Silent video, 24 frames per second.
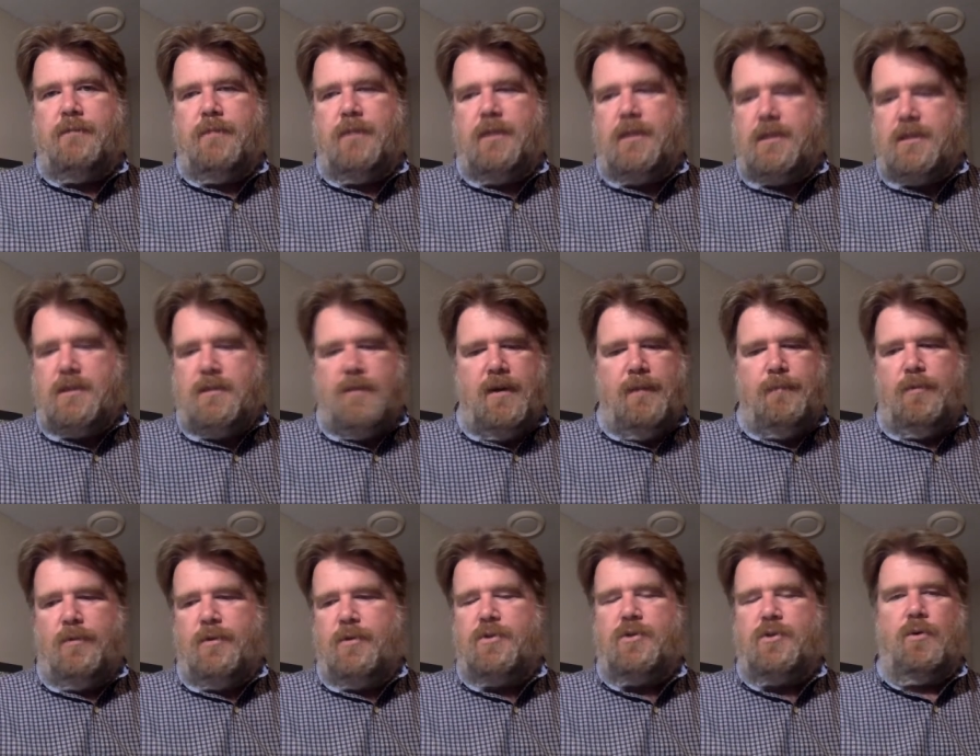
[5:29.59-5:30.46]
because the
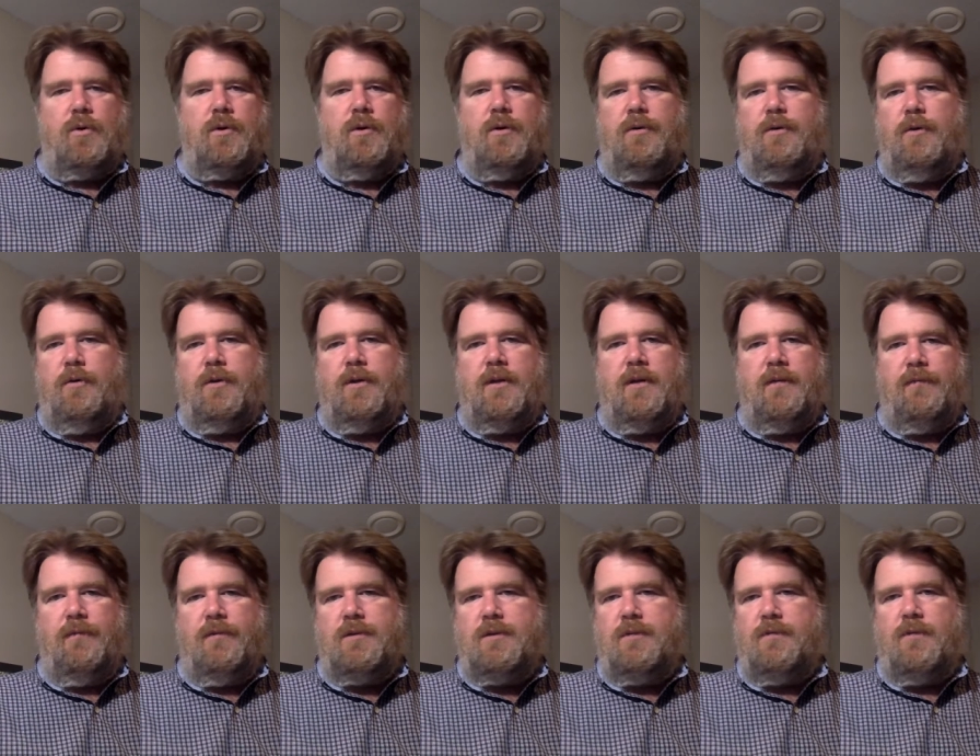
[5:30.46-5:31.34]
people at the store don't know the
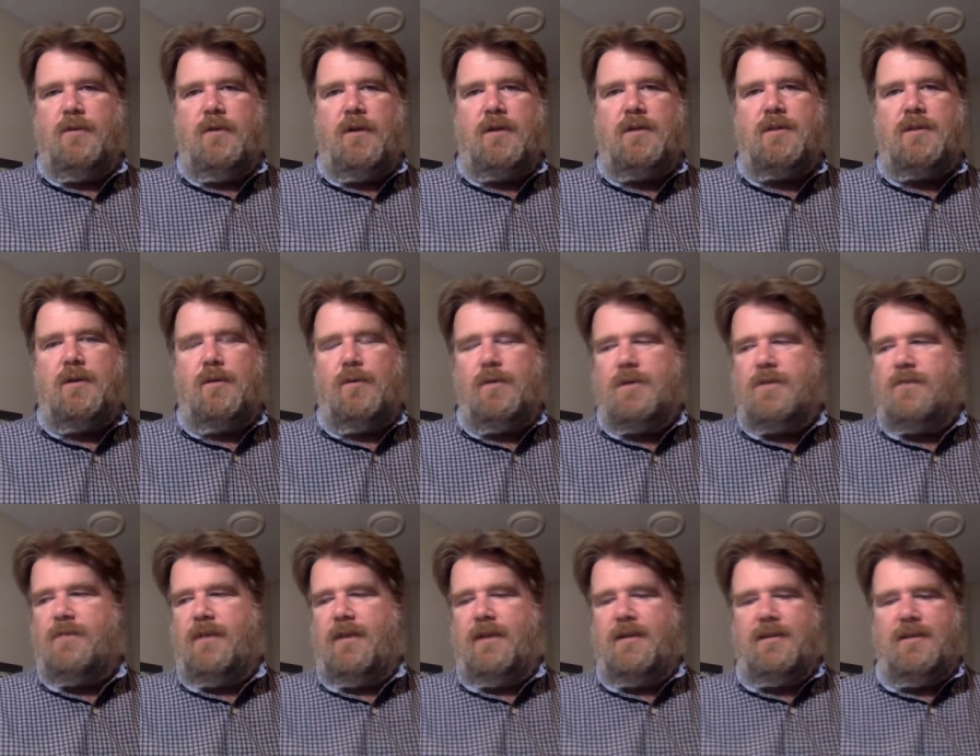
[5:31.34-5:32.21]
difference if they're not Star Wars
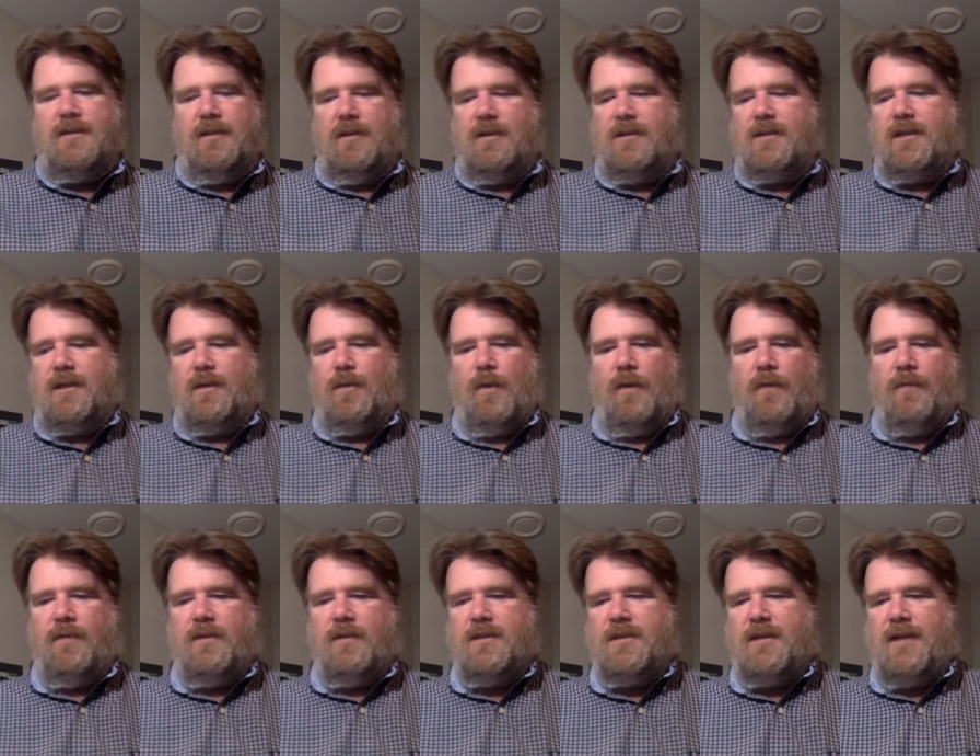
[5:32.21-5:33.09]
fans. It looks like a
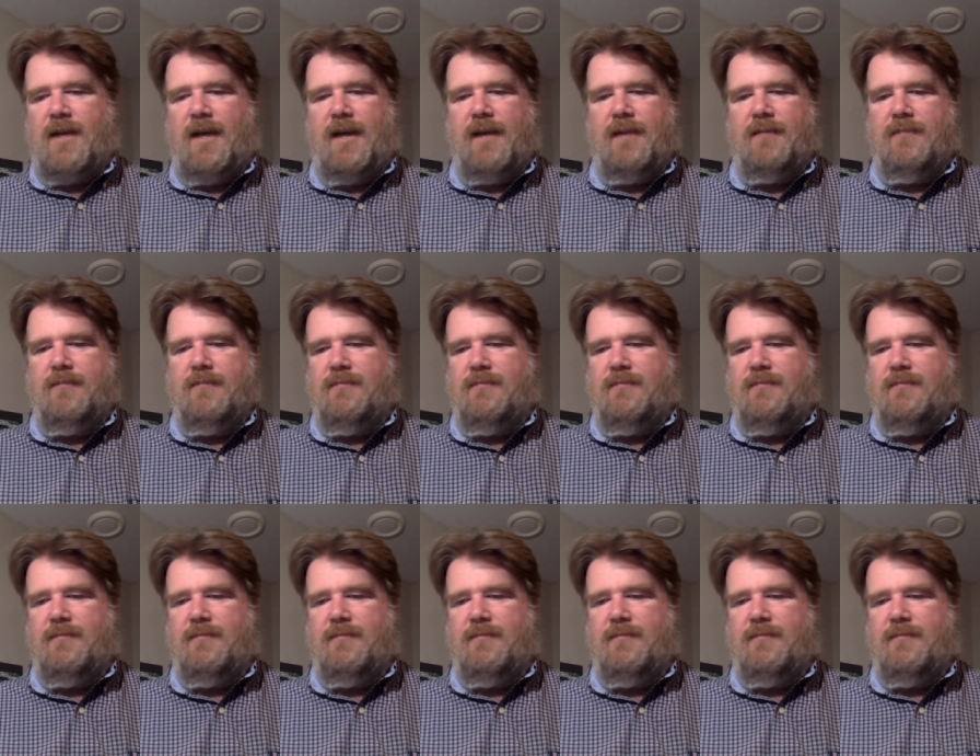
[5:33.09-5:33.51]
reference guide.